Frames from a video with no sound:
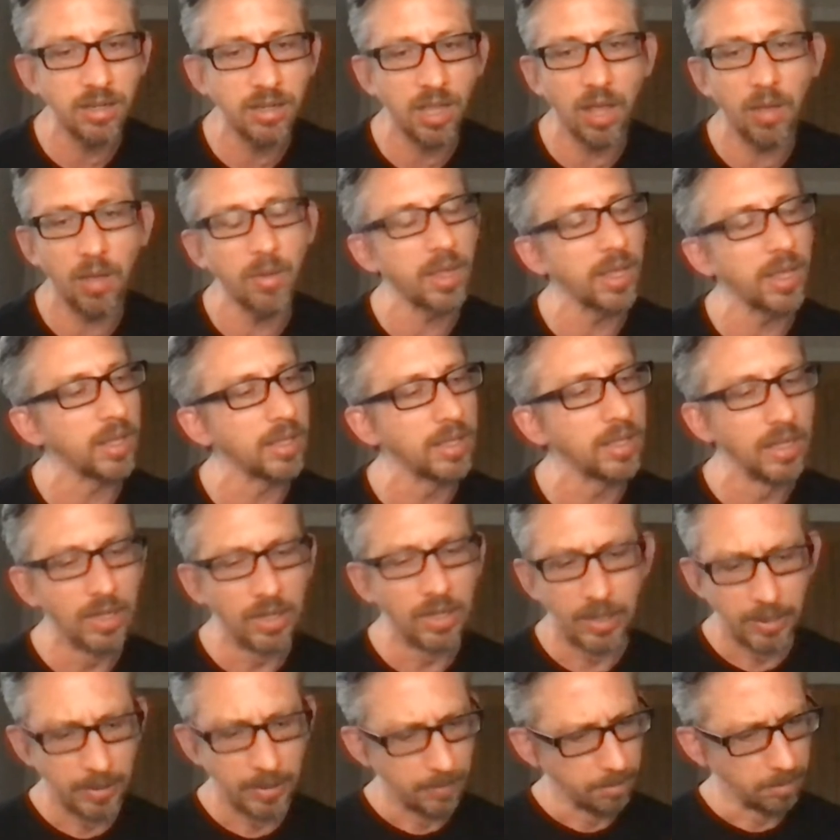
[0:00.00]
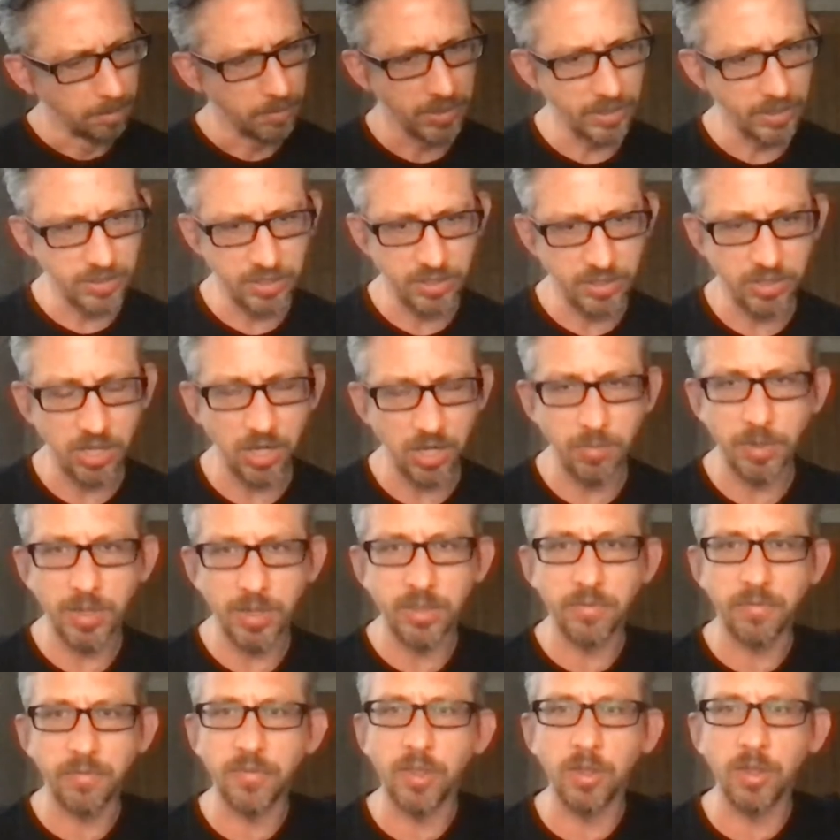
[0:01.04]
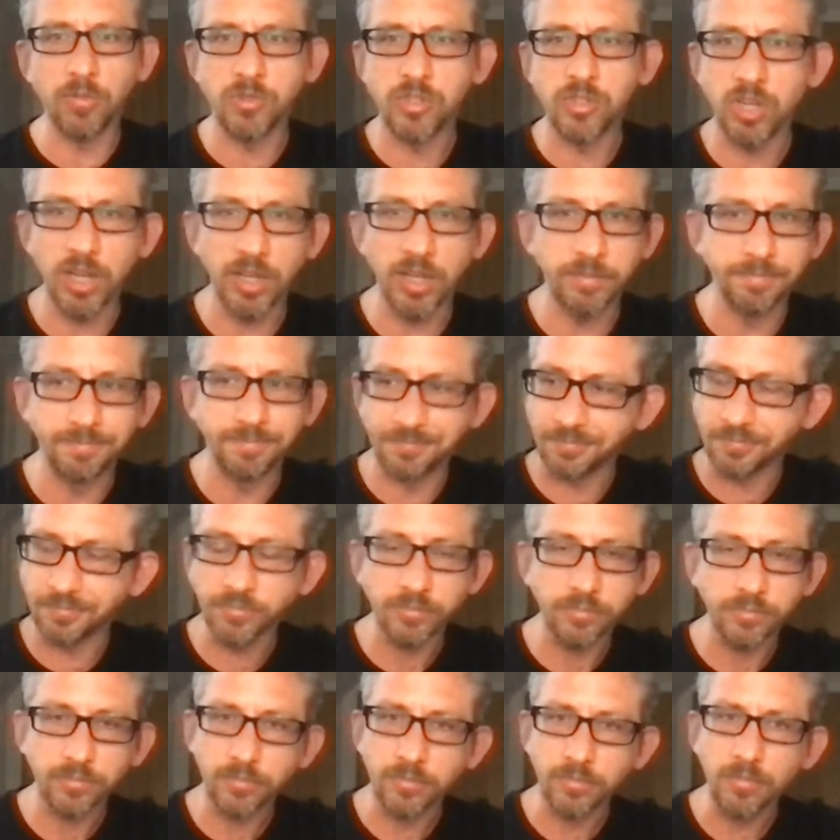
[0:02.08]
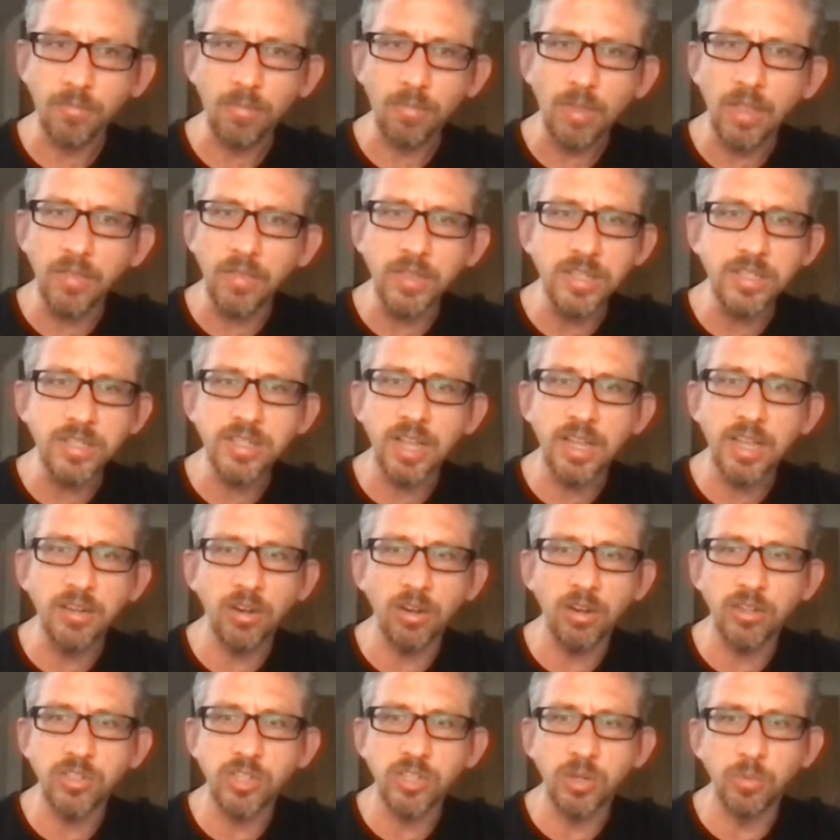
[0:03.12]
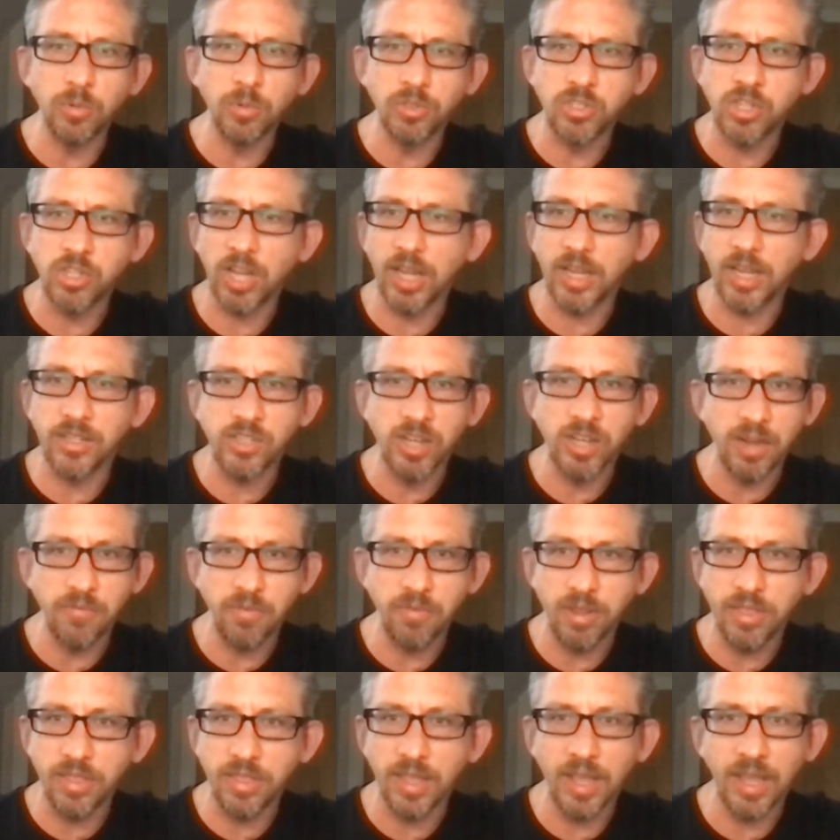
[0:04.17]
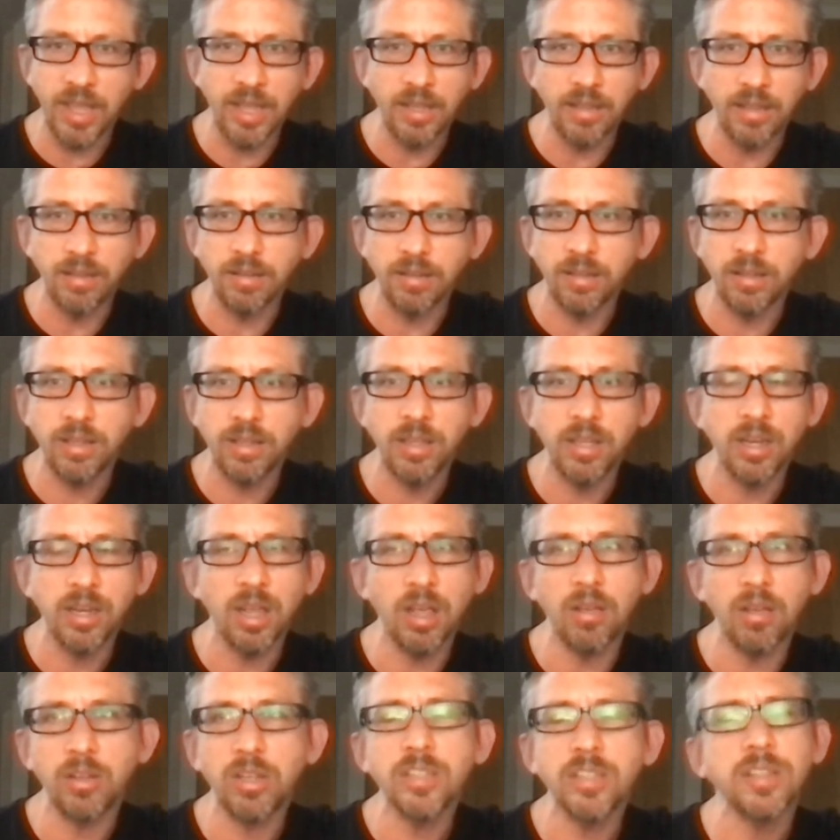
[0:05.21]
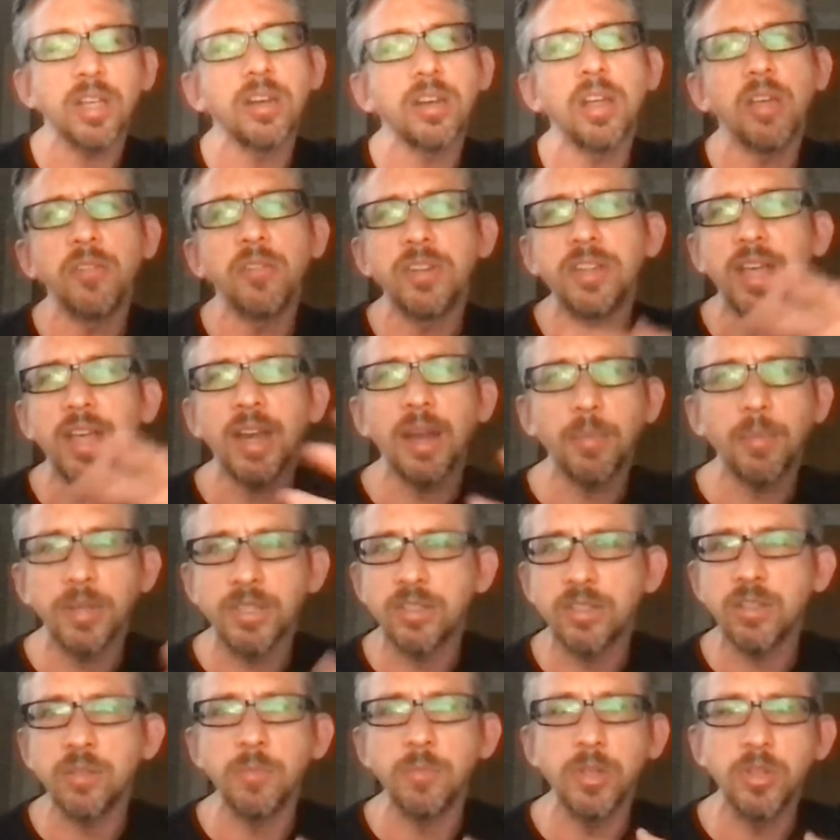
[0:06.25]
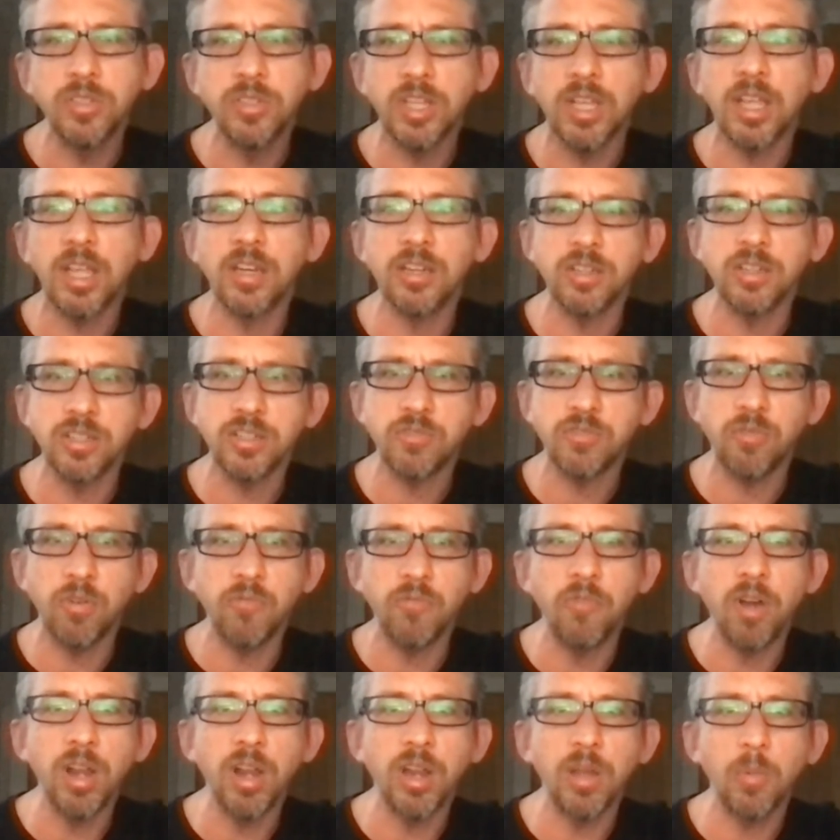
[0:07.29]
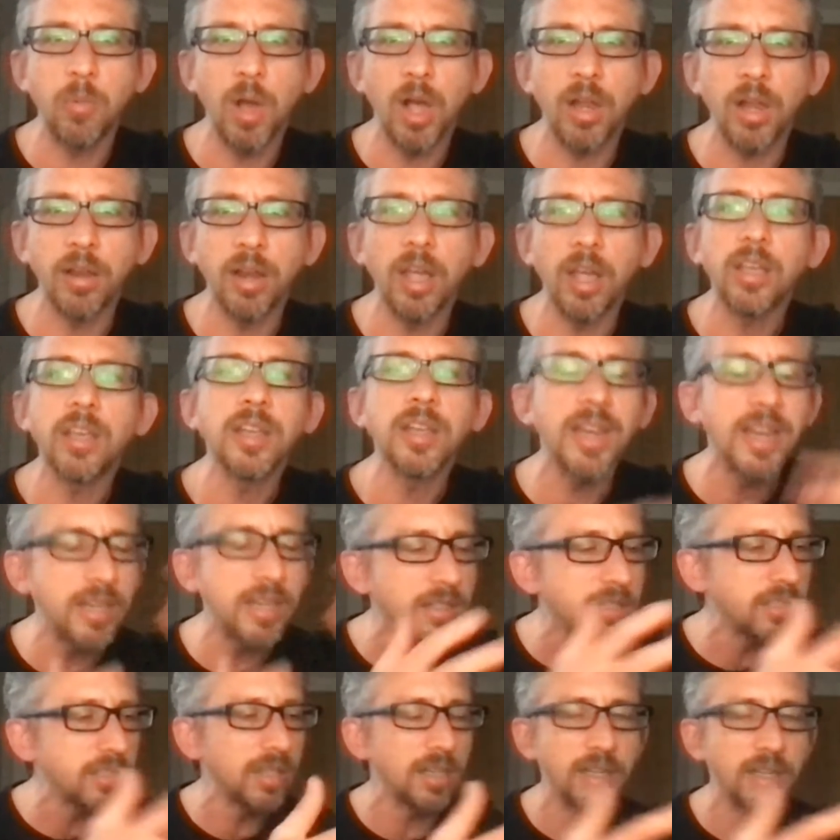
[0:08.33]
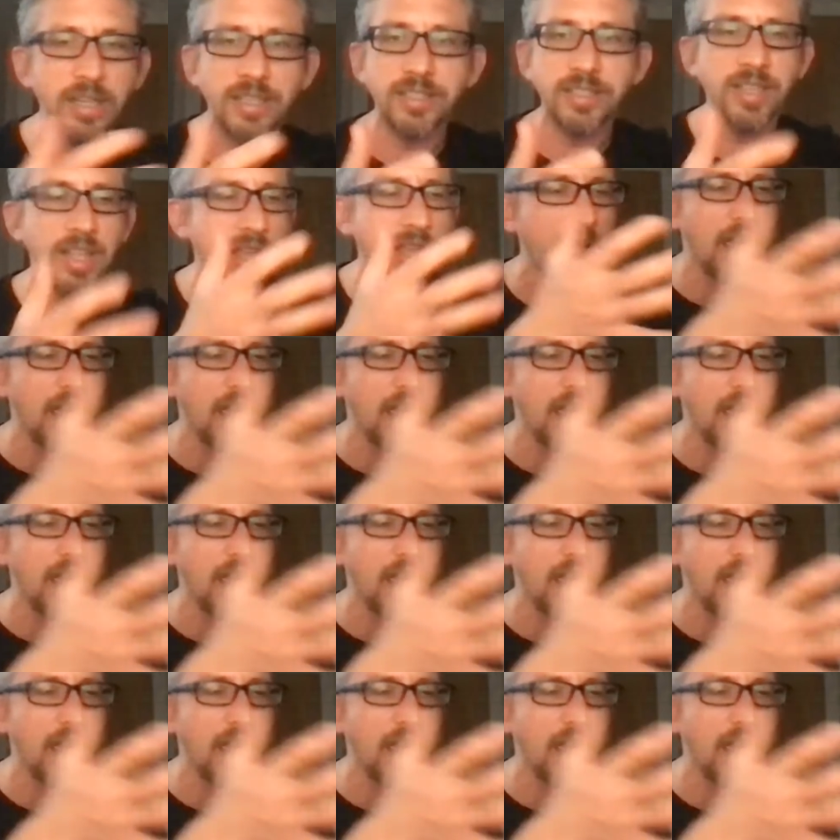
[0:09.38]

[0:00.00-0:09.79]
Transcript: going, this is going to be the future. This technology will change everything, you know, because I know the dynamics of the music industry really well, and I could instantly see